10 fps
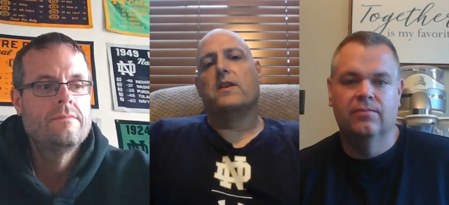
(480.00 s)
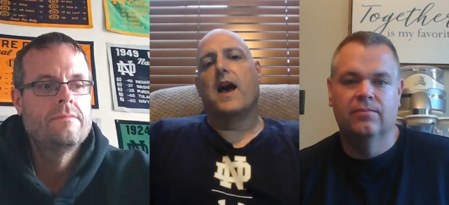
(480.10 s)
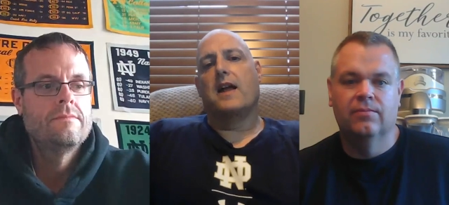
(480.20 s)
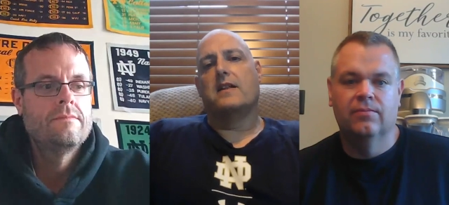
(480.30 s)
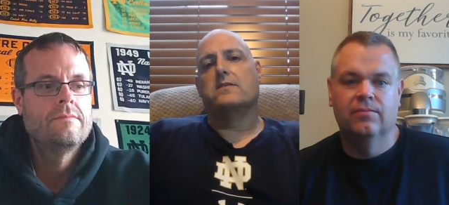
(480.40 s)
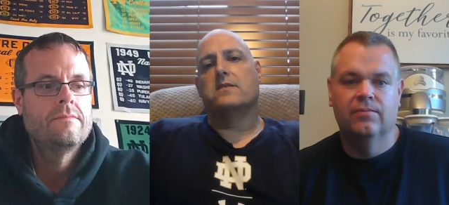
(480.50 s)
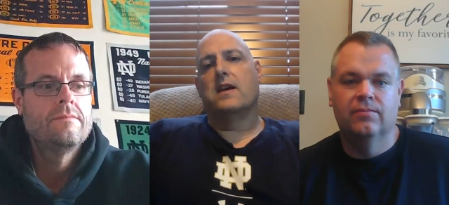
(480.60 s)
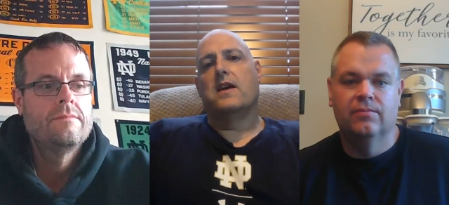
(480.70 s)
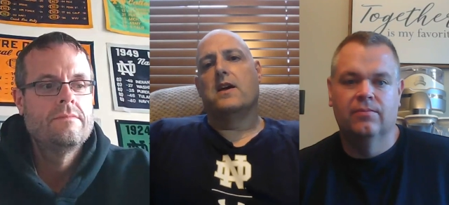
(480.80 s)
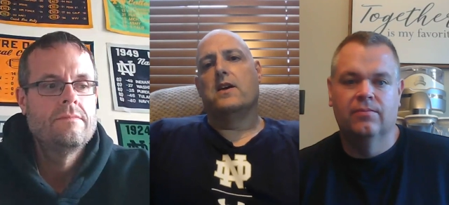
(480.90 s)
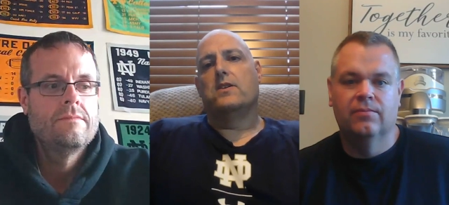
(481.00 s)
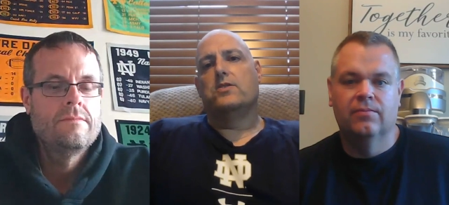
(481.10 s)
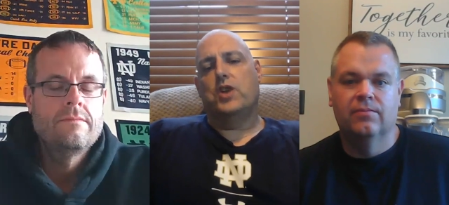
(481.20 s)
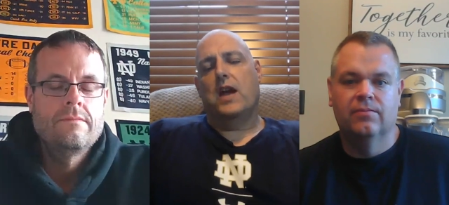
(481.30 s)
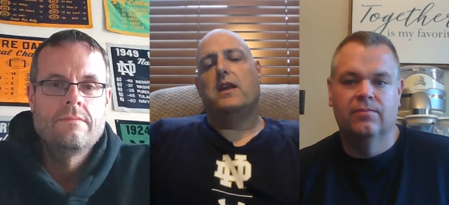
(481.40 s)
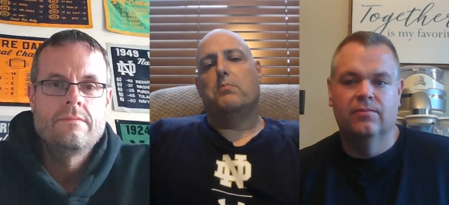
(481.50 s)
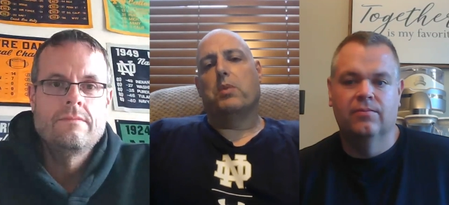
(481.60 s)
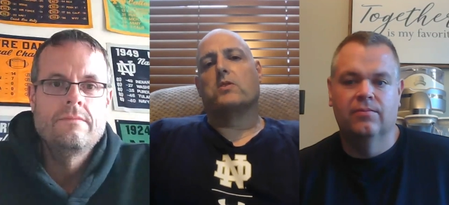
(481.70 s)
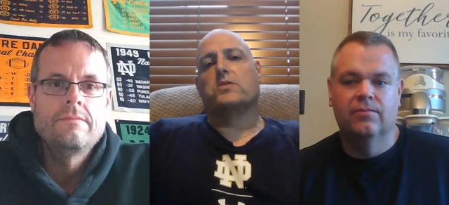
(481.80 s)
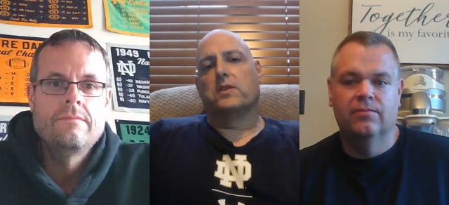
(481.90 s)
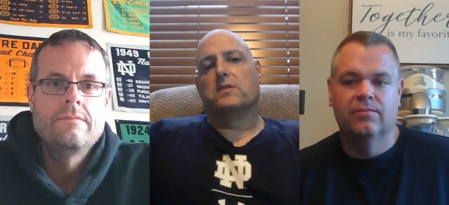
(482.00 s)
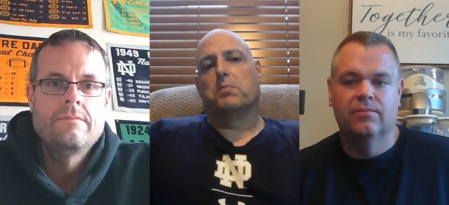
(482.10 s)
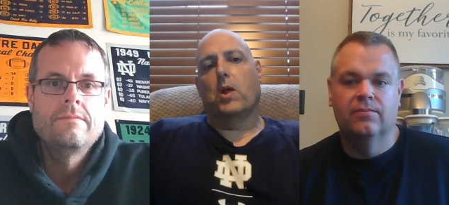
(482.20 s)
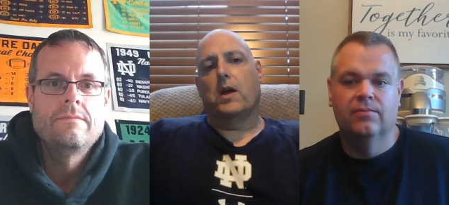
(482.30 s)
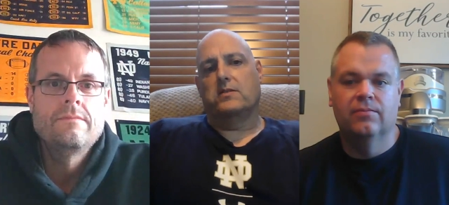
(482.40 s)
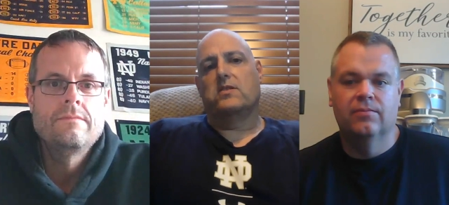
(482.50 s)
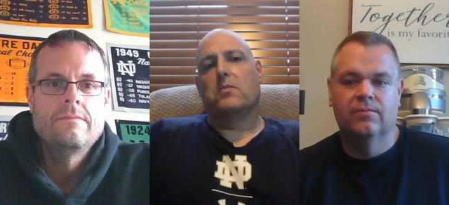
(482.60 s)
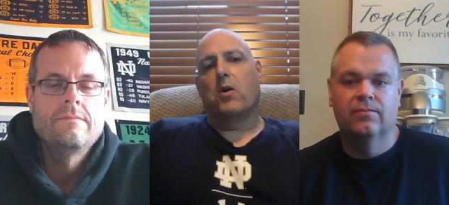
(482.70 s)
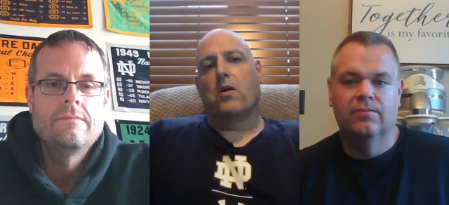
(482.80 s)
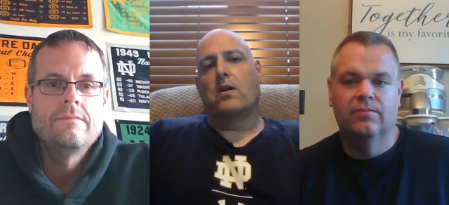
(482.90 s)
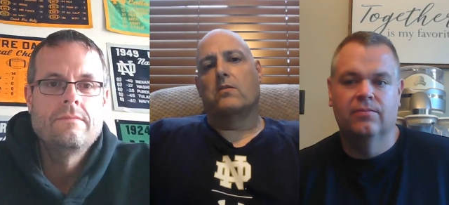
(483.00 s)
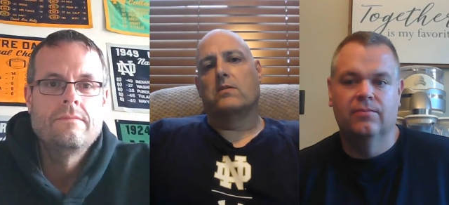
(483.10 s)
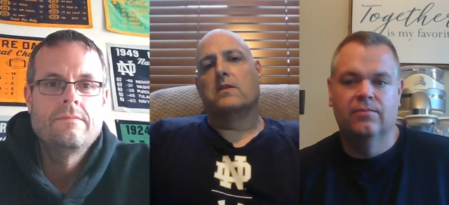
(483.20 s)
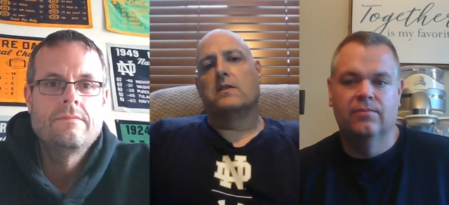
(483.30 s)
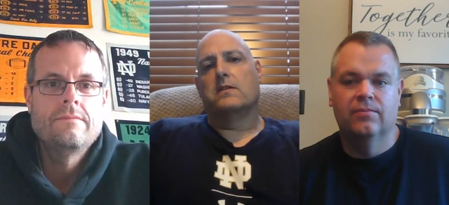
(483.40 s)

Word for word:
Speaker 1: and that is J.D. Bertrand plays tomorrow,